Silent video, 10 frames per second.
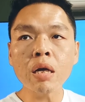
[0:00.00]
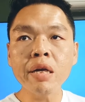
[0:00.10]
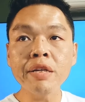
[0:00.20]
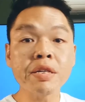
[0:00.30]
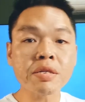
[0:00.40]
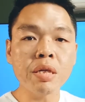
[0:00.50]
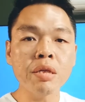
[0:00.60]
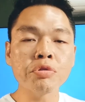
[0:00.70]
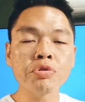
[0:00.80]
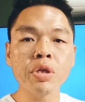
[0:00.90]
in this
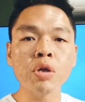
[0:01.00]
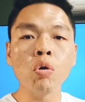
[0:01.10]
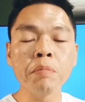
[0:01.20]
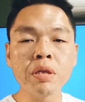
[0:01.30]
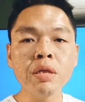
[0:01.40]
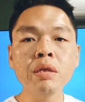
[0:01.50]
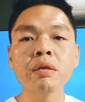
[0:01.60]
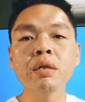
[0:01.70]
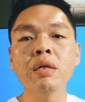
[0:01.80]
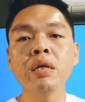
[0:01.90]
industry globally
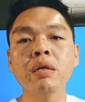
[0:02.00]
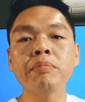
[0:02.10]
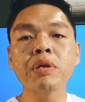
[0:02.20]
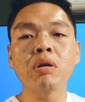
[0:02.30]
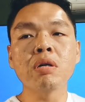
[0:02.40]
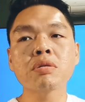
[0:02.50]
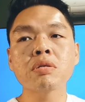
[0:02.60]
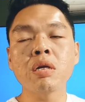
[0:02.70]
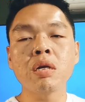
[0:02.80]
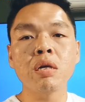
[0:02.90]

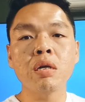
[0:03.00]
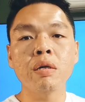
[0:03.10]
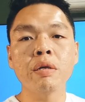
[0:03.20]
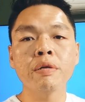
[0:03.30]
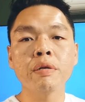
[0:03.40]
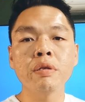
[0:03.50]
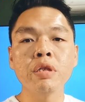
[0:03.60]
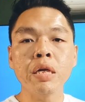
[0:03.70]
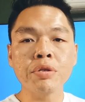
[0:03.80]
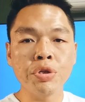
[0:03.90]
because uh,
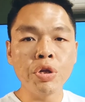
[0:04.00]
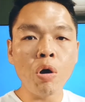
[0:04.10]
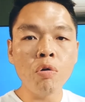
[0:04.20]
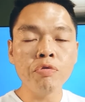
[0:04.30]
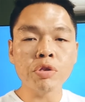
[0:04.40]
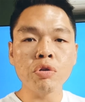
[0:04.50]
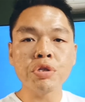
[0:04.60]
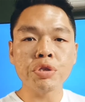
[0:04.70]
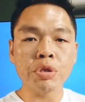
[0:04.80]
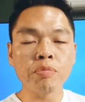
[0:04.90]
as you know
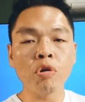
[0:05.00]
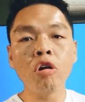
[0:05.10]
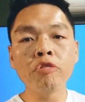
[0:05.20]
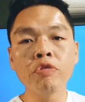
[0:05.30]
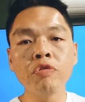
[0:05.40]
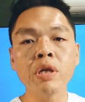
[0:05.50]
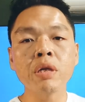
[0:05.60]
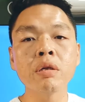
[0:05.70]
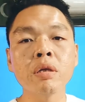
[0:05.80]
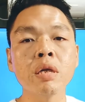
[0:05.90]
Visualization Pro of the Week
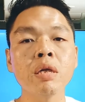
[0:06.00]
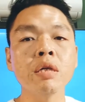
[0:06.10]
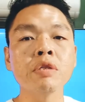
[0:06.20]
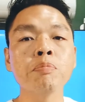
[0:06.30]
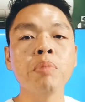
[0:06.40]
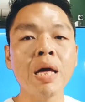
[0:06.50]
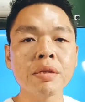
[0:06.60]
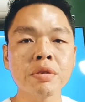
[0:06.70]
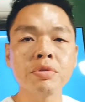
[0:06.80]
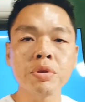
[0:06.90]
is
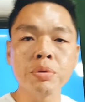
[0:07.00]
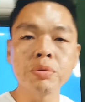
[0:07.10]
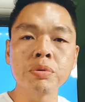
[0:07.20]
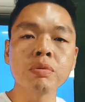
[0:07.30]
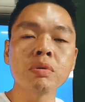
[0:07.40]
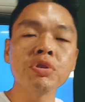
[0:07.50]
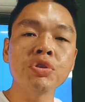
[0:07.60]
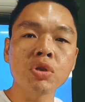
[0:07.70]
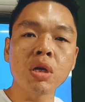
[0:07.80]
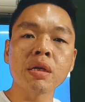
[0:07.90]
plus through
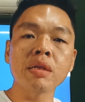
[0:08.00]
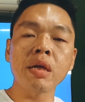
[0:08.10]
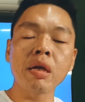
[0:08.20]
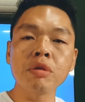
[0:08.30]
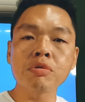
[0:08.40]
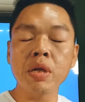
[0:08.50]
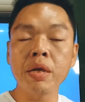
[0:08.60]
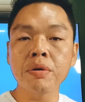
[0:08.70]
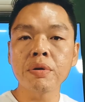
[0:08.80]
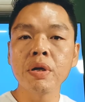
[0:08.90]
CG Architect
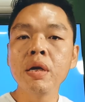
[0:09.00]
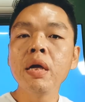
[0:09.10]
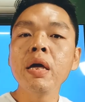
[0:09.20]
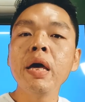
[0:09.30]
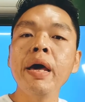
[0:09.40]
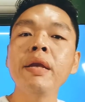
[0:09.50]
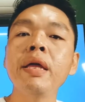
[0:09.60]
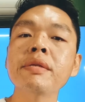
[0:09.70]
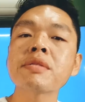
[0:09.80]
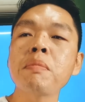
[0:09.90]
newsletter and
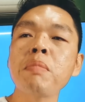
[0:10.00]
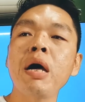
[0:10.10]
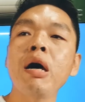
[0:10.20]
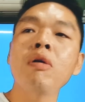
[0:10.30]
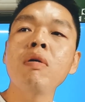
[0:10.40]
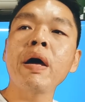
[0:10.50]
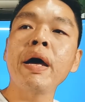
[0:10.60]
then somehow